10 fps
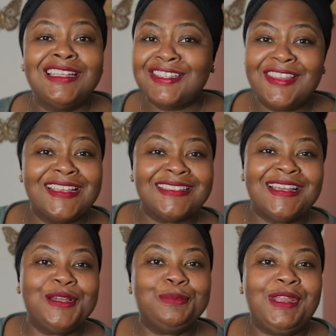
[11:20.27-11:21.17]
So that's the
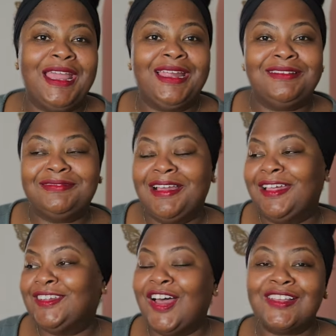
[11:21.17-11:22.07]
update.
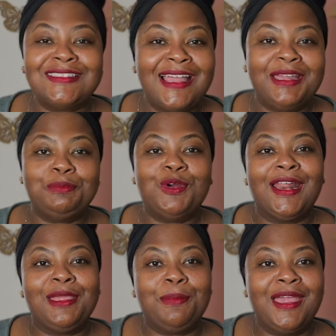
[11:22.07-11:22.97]
I lost
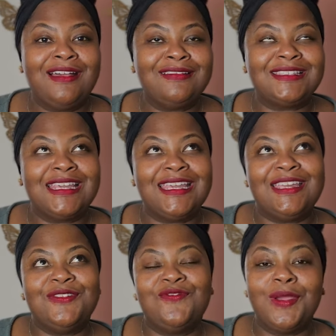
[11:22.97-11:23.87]
9.8 pounds
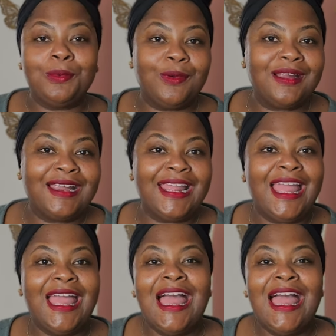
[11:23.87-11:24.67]
in February.